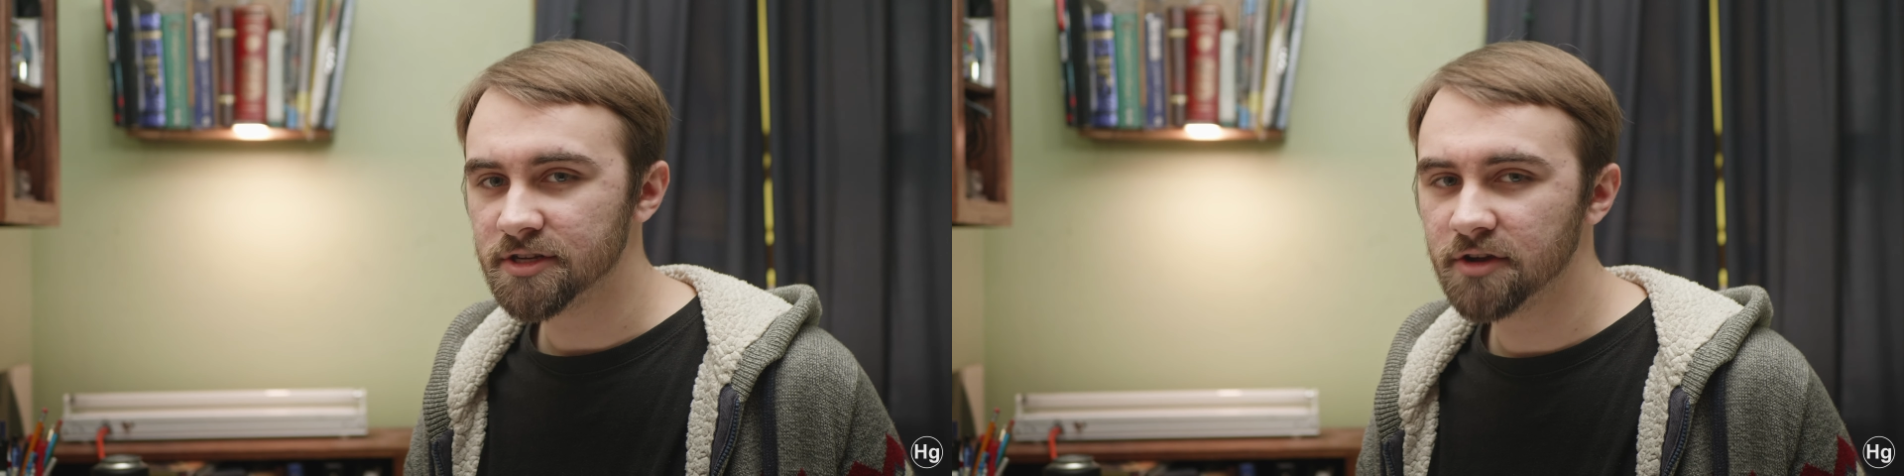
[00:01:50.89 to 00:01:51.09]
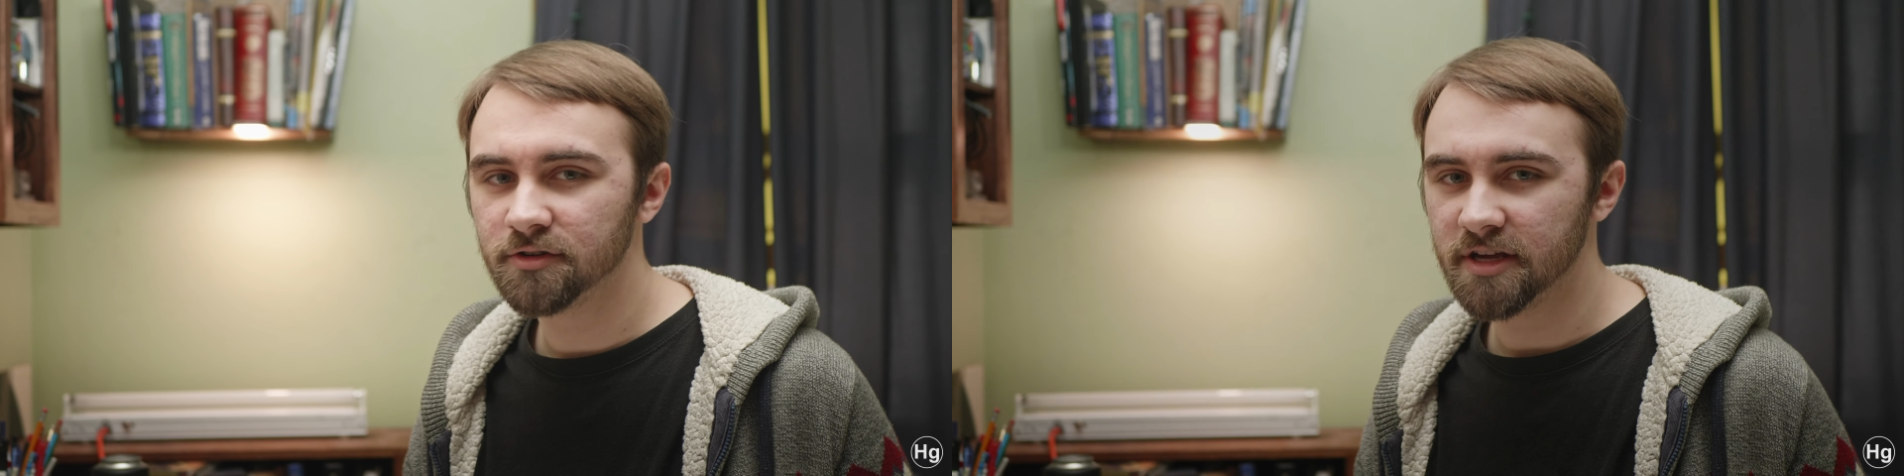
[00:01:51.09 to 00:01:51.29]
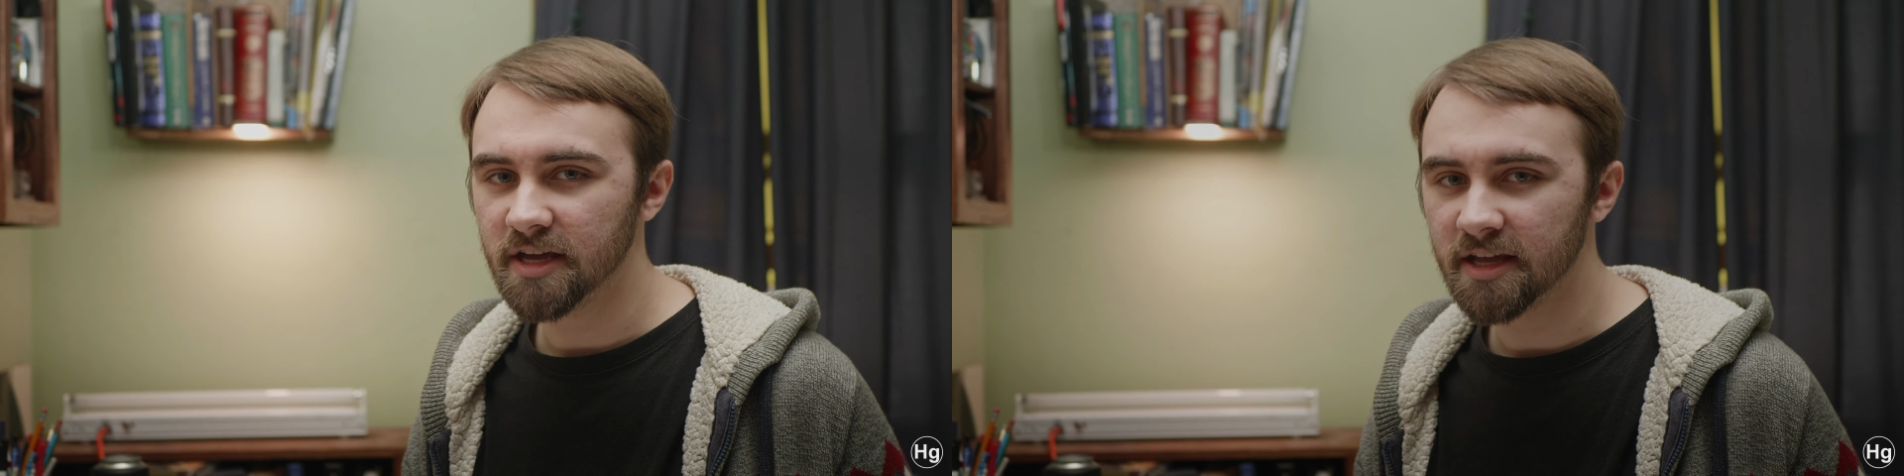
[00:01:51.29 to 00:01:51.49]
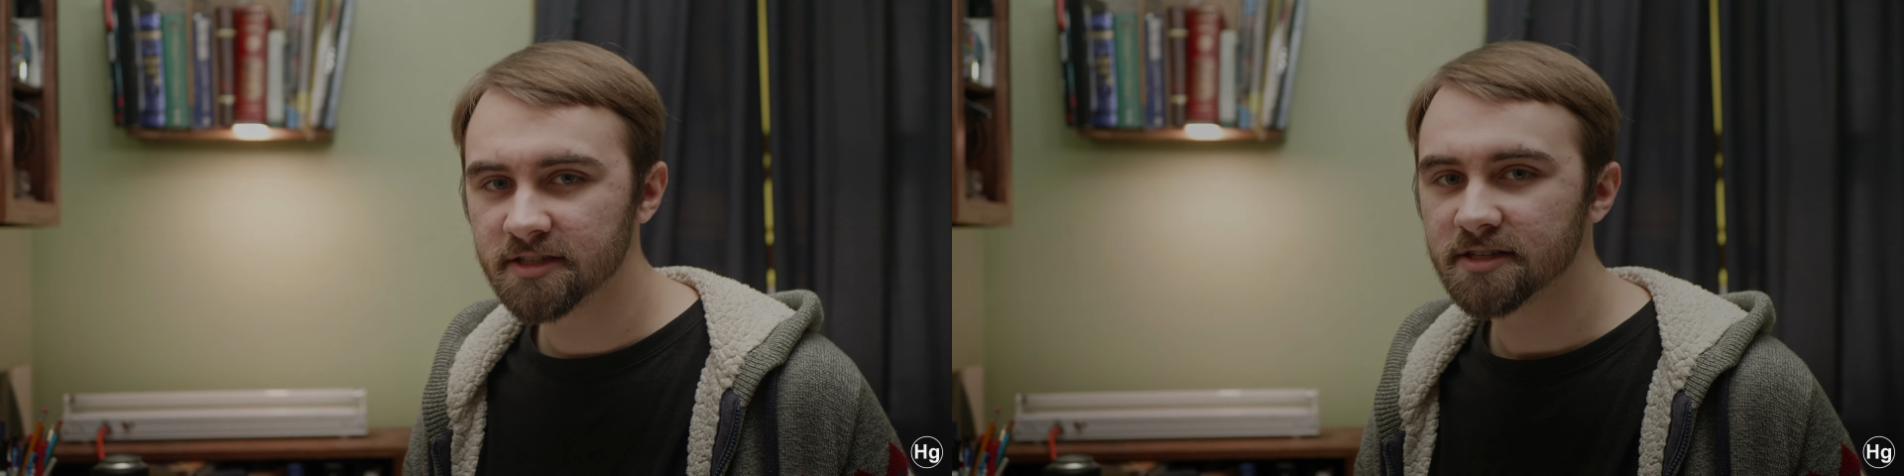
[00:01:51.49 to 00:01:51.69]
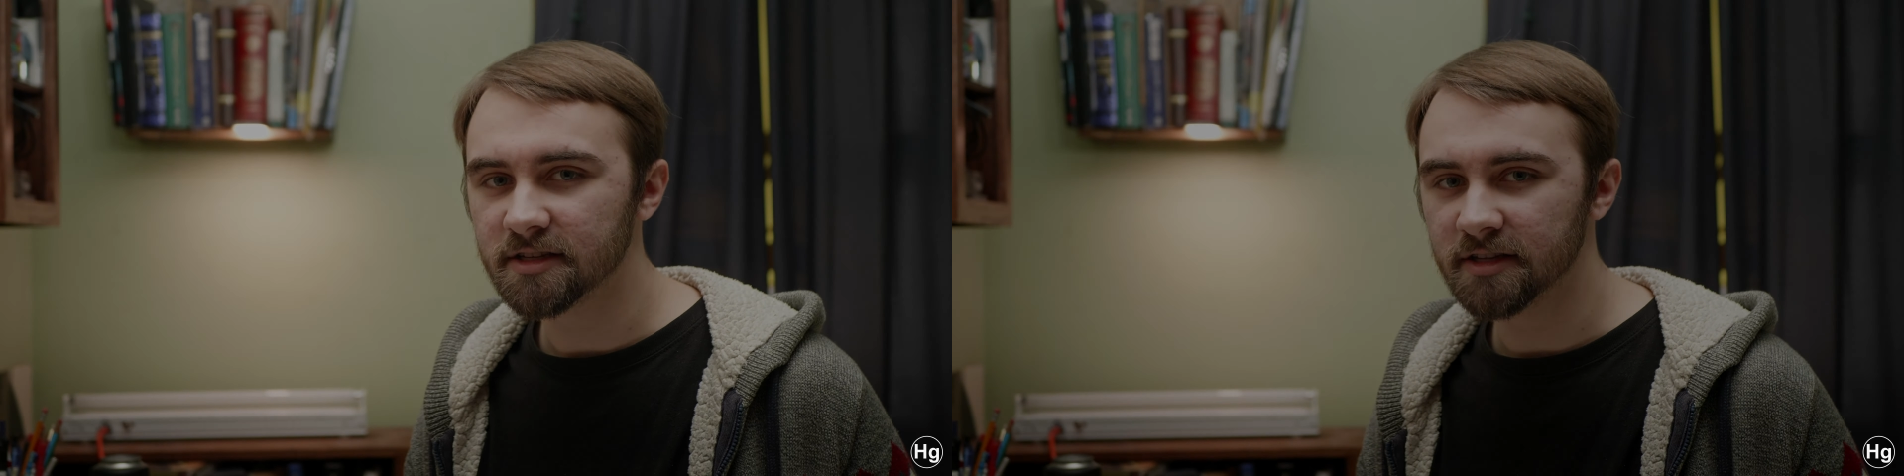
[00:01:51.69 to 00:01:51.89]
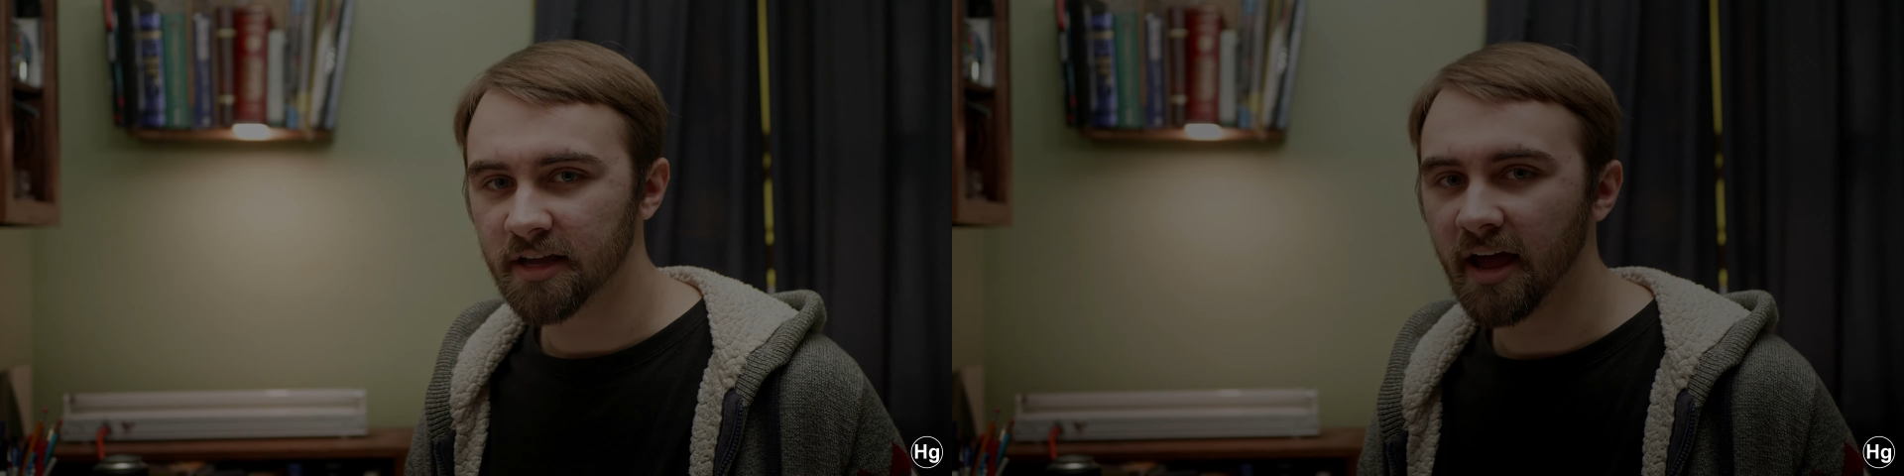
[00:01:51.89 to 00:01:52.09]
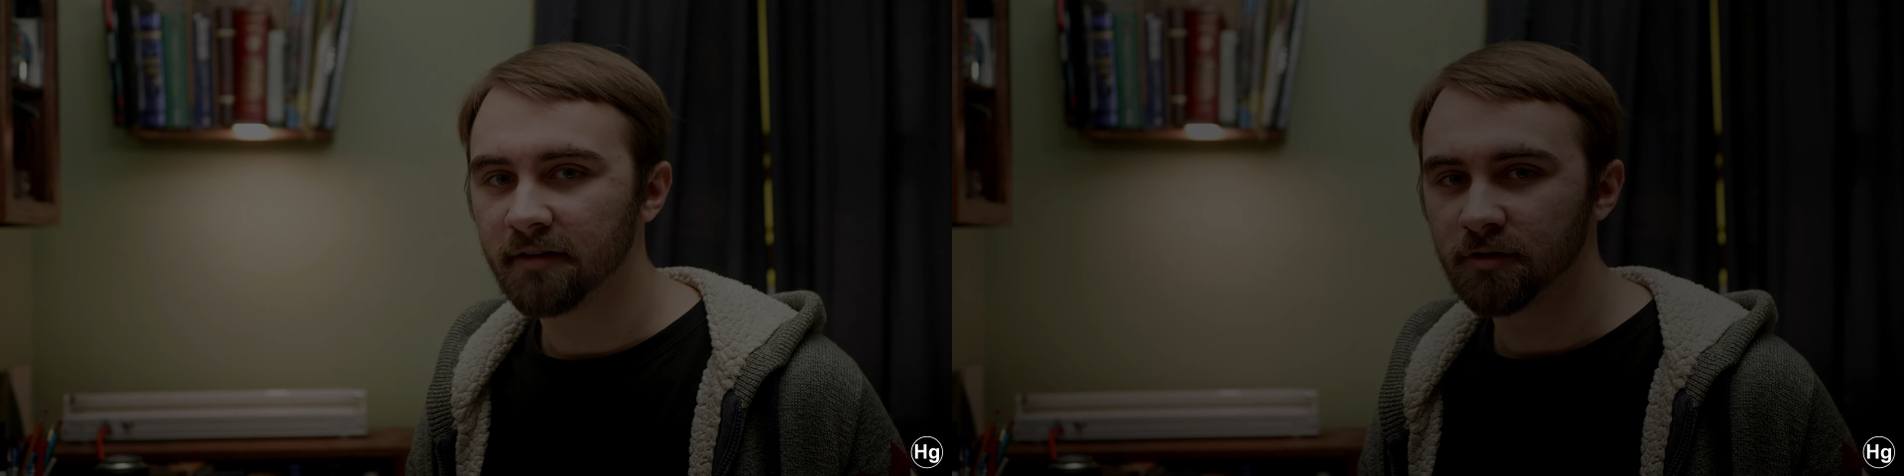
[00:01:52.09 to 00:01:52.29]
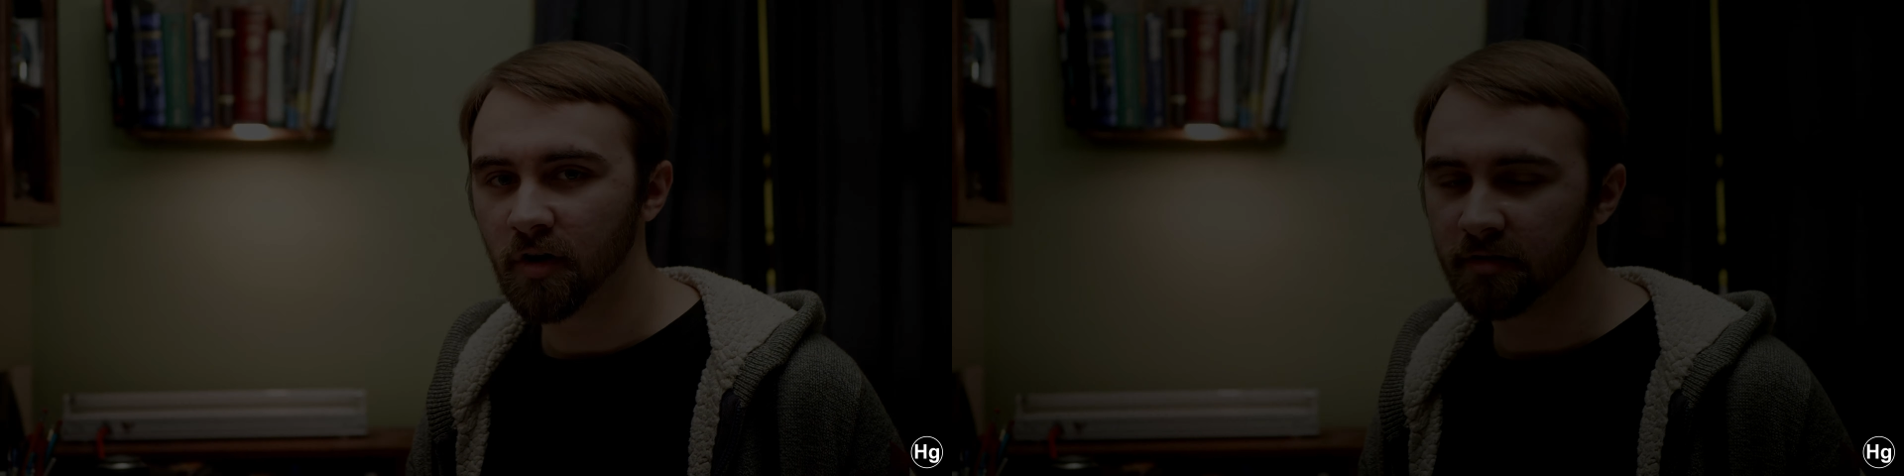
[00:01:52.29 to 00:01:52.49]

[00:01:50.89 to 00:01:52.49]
nearly instantly after I